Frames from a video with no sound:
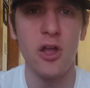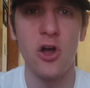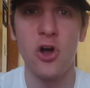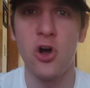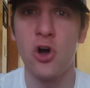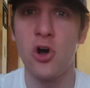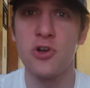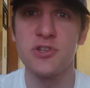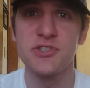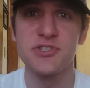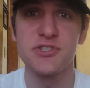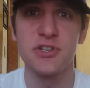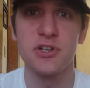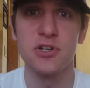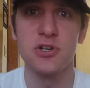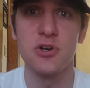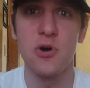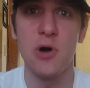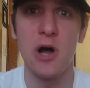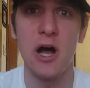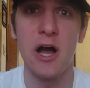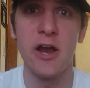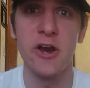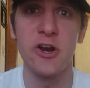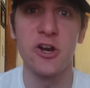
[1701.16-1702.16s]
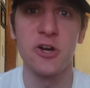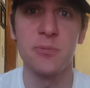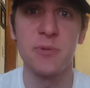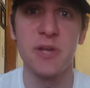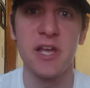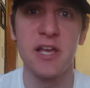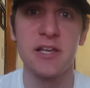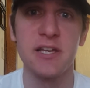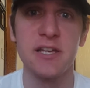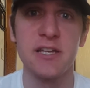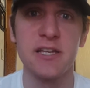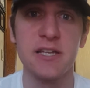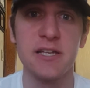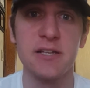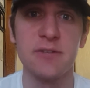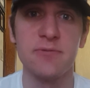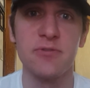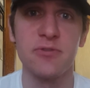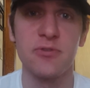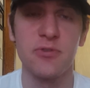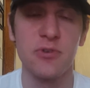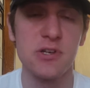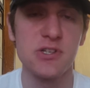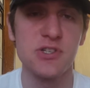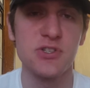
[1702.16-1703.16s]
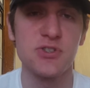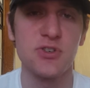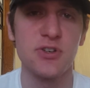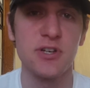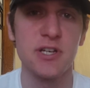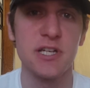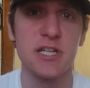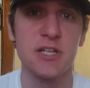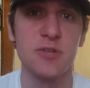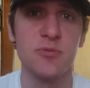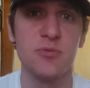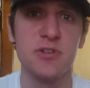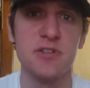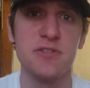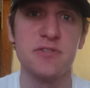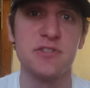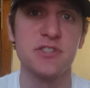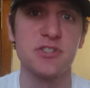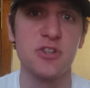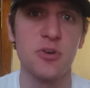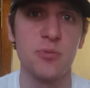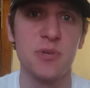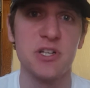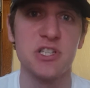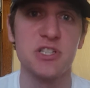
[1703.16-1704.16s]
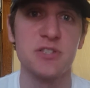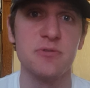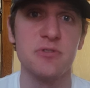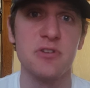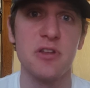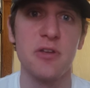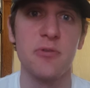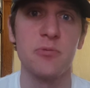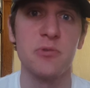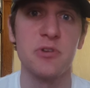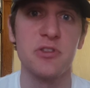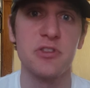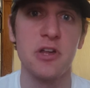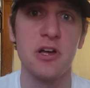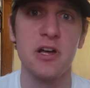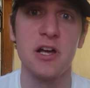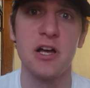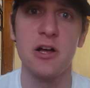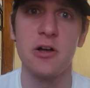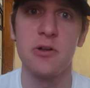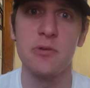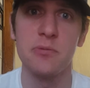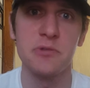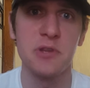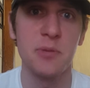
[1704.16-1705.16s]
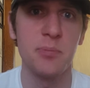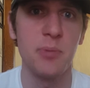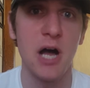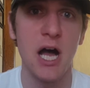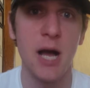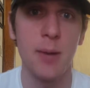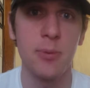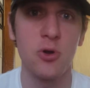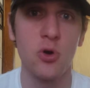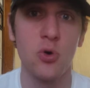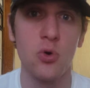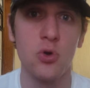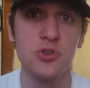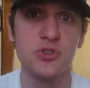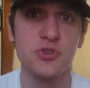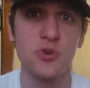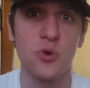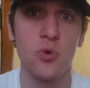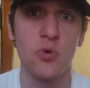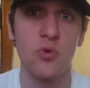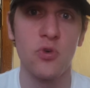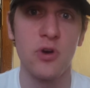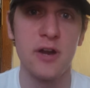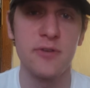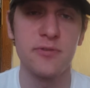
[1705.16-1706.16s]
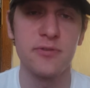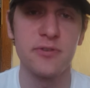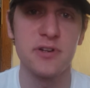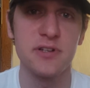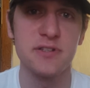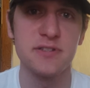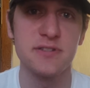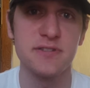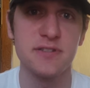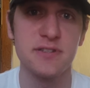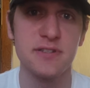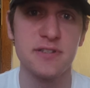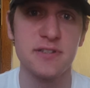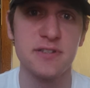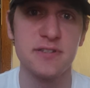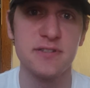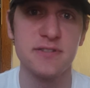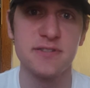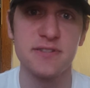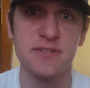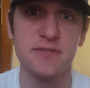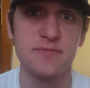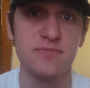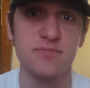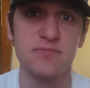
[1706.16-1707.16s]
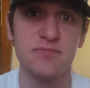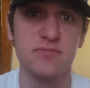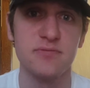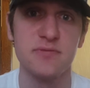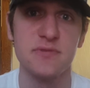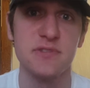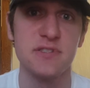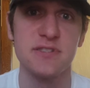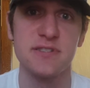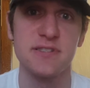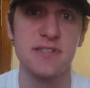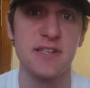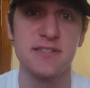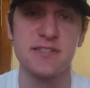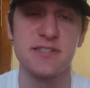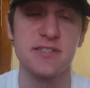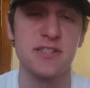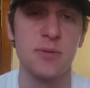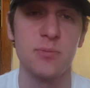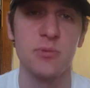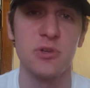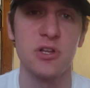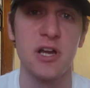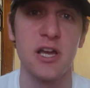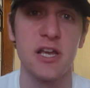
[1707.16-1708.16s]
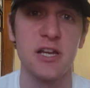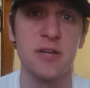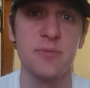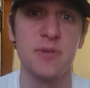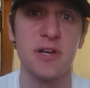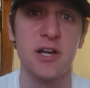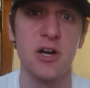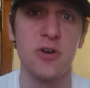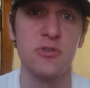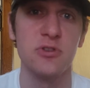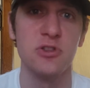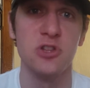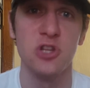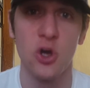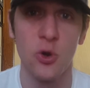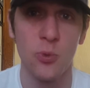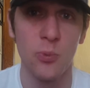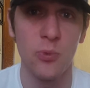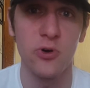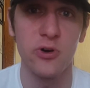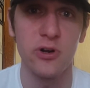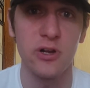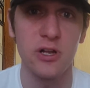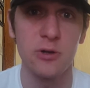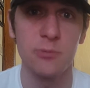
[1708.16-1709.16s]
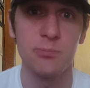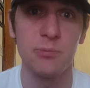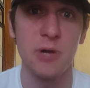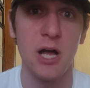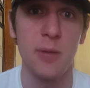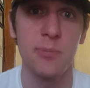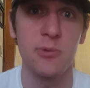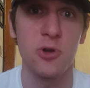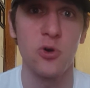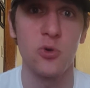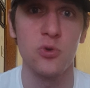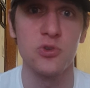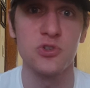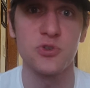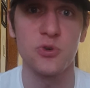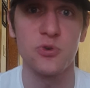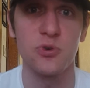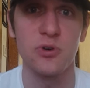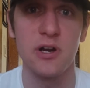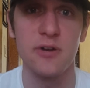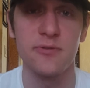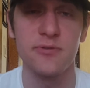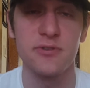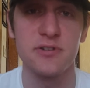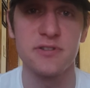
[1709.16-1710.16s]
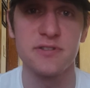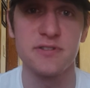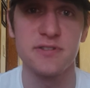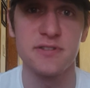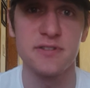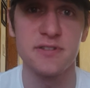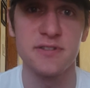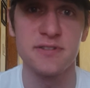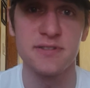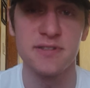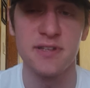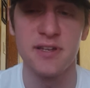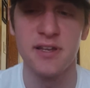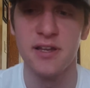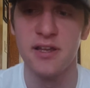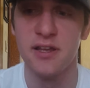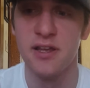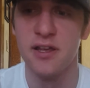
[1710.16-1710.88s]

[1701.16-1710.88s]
Also, Iron Man getting frustrated with so much with the pop cultural references, and says some line about no more pop cultural references.